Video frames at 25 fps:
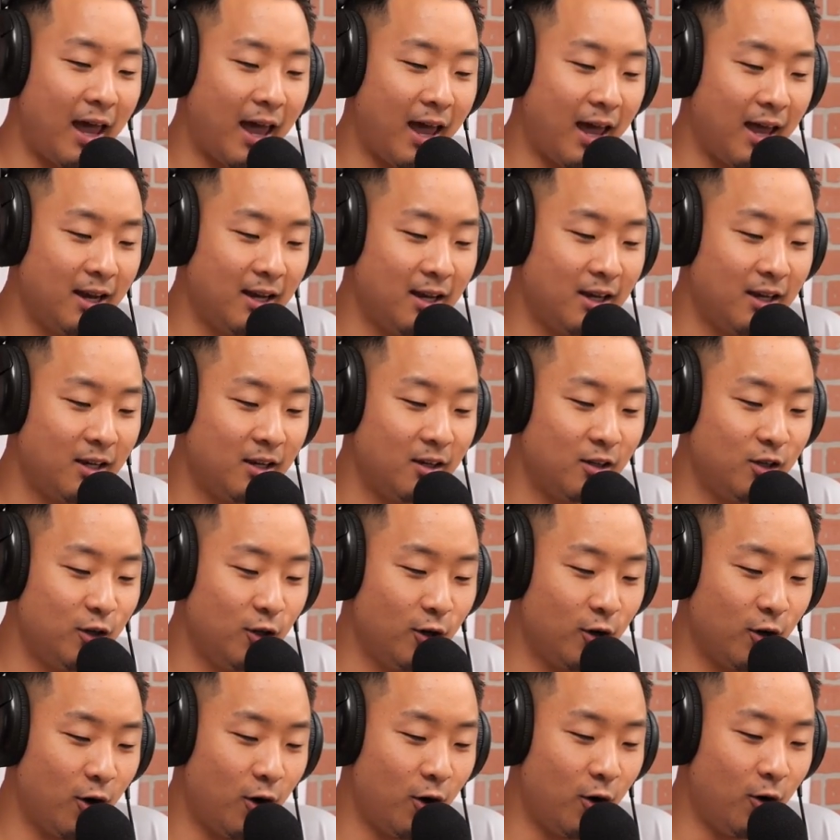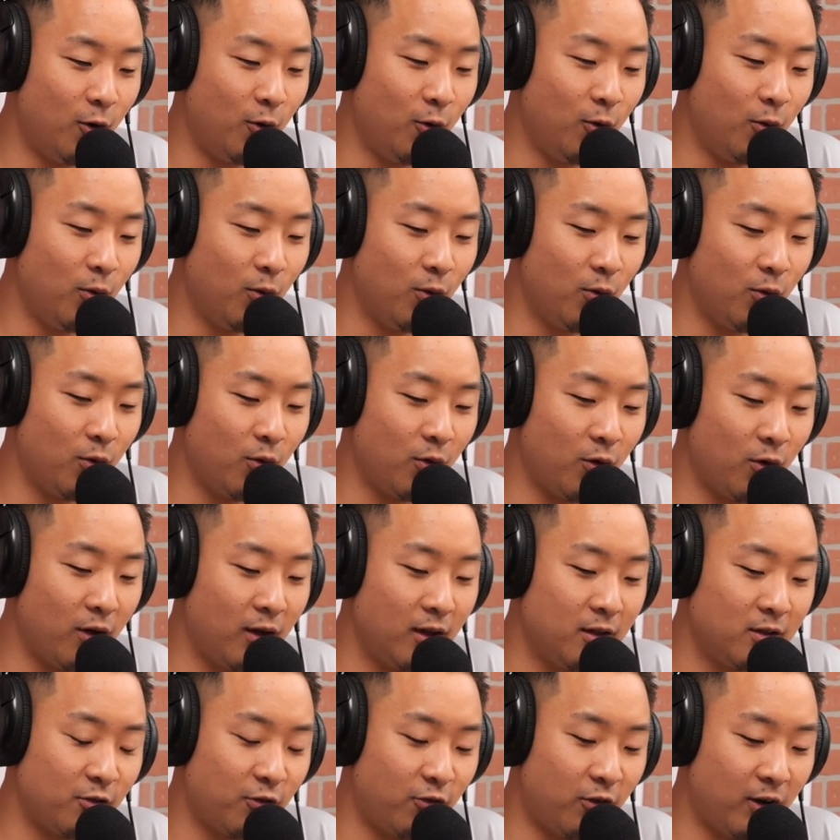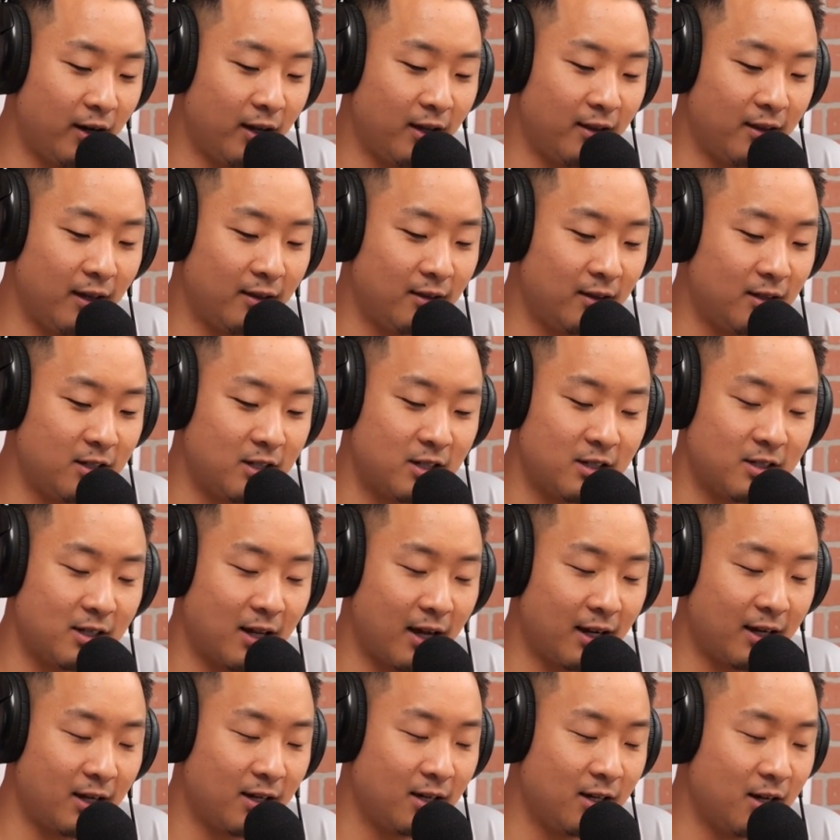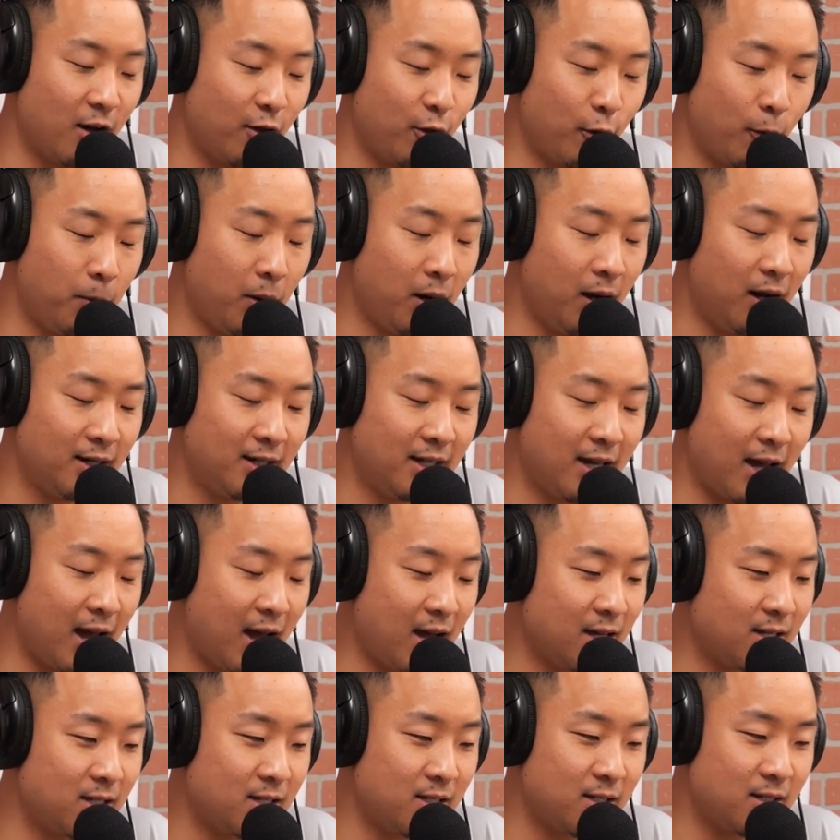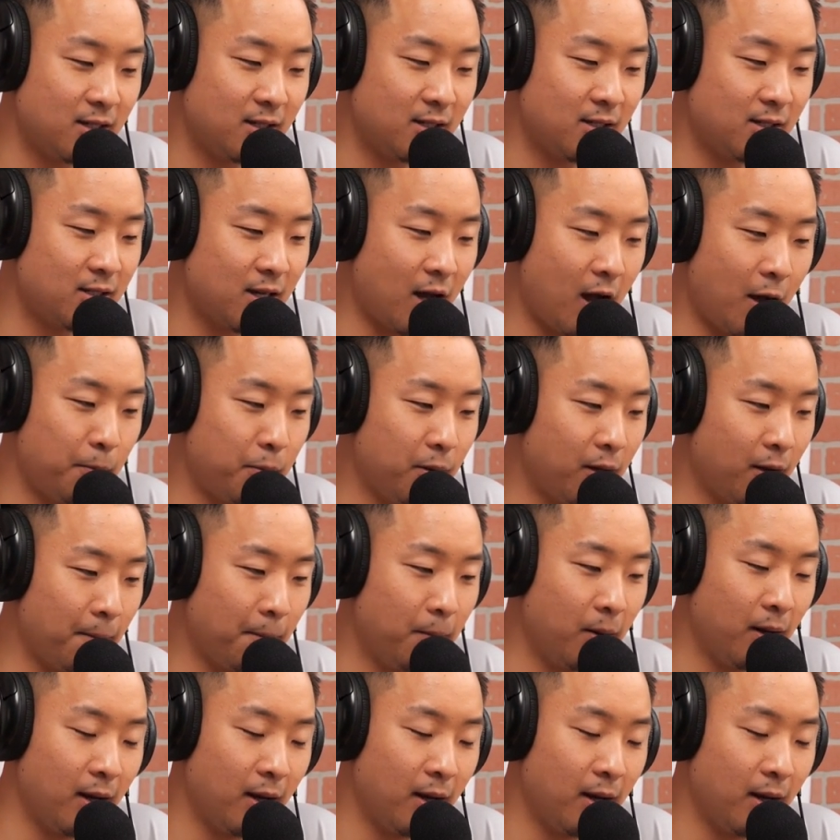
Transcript: that, you know, it's funny that this is like another podcast topic,